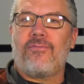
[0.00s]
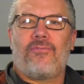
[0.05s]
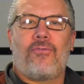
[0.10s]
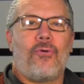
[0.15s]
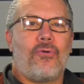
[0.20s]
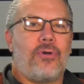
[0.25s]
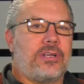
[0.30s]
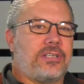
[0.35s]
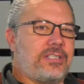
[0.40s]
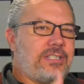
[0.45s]

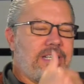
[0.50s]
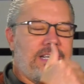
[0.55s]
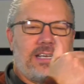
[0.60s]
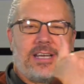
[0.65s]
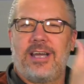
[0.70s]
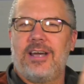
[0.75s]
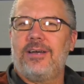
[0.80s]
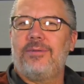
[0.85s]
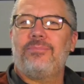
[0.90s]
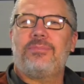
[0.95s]
for us to
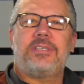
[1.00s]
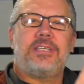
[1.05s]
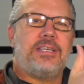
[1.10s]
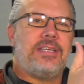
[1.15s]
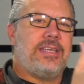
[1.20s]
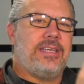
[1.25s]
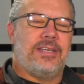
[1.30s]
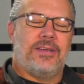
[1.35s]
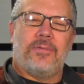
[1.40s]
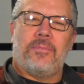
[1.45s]
come to
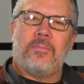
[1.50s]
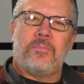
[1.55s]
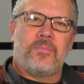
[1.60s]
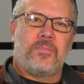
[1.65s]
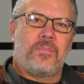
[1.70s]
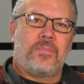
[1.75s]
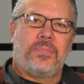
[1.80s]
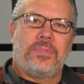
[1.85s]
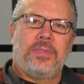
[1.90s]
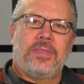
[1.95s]
Him
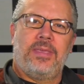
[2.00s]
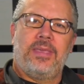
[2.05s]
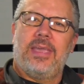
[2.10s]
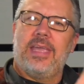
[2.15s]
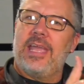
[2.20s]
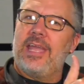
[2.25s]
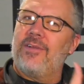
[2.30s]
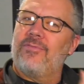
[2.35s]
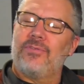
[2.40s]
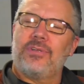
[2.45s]

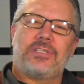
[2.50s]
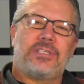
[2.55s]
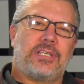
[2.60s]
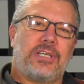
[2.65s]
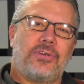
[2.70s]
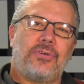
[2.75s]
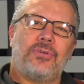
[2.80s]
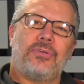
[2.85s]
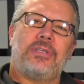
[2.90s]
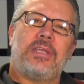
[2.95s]
every
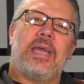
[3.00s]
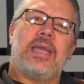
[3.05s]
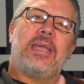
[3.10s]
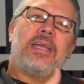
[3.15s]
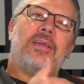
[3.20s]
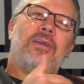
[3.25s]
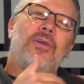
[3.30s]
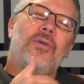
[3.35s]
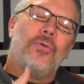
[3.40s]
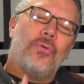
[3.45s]
single
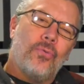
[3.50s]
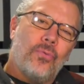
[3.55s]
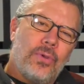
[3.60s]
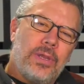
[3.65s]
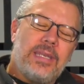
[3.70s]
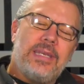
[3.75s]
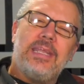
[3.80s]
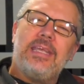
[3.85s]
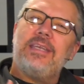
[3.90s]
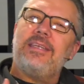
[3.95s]
day.
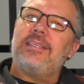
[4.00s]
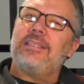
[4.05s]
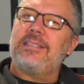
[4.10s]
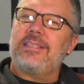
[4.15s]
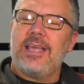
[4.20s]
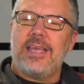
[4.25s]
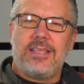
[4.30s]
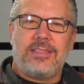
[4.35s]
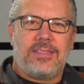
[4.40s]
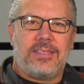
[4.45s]
We need to
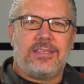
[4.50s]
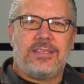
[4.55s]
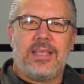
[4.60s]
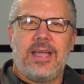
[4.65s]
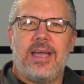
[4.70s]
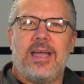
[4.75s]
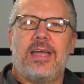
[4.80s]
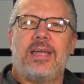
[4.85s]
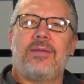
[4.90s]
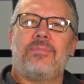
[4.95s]
take the
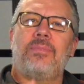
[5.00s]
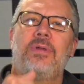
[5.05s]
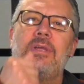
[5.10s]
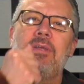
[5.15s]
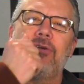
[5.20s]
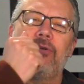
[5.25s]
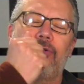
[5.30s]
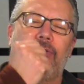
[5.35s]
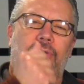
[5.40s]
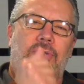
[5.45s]
time
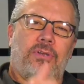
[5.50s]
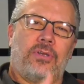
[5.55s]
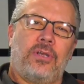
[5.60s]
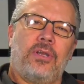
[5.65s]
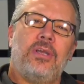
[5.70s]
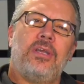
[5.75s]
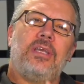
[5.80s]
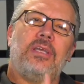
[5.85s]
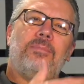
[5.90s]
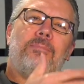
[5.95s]
to
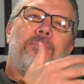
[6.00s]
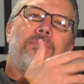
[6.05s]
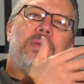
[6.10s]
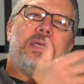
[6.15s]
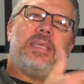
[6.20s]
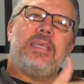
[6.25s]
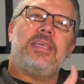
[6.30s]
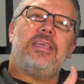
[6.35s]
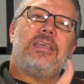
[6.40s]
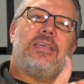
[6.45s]

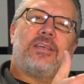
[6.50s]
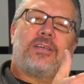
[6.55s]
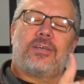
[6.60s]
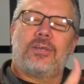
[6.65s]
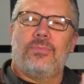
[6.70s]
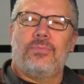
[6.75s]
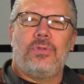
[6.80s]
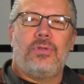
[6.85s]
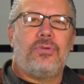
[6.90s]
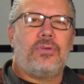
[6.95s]
be in
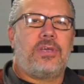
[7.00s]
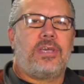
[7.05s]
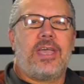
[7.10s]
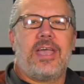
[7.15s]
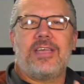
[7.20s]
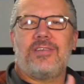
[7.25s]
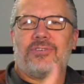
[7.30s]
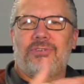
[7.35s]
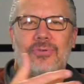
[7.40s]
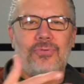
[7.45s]

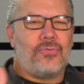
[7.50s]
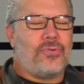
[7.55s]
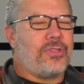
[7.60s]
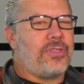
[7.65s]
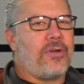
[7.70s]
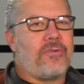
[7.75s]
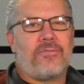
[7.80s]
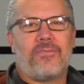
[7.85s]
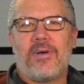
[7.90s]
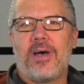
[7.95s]
communication with
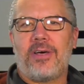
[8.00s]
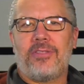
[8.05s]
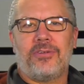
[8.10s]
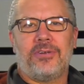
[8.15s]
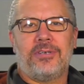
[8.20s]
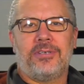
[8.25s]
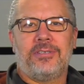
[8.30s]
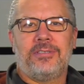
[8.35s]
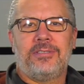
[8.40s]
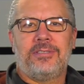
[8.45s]
our
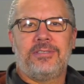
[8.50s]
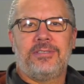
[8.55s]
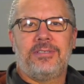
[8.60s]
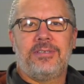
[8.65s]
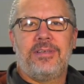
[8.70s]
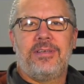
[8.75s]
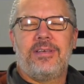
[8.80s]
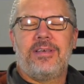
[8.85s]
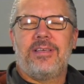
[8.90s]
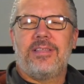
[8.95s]
Father.
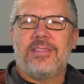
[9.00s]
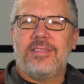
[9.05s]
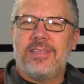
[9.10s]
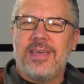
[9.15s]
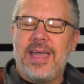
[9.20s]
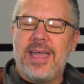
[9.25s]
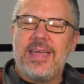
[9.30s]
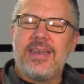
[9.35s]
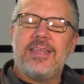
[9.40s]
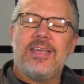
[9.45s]

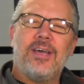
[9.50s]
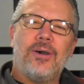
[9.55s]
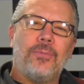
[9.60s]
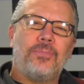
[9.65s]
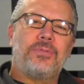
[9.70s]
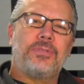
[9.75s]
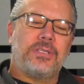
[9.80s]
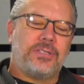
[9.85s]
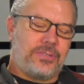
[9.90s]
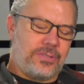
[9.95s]
That
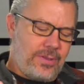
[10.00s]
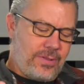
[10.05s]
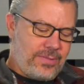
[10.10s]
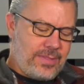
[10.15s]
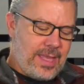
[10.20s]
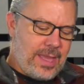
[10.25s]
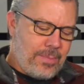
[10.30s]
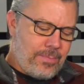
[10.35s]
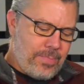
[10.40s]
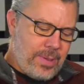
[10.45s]
helps us on
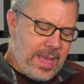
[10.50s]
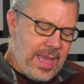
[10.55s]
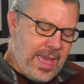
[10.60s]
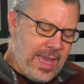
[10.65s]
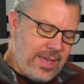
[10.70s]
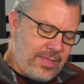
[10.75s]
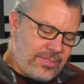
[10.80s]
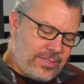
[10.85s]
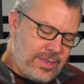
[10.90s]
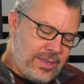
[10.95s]
that
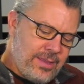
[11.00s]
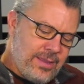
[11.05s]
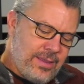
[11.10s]
path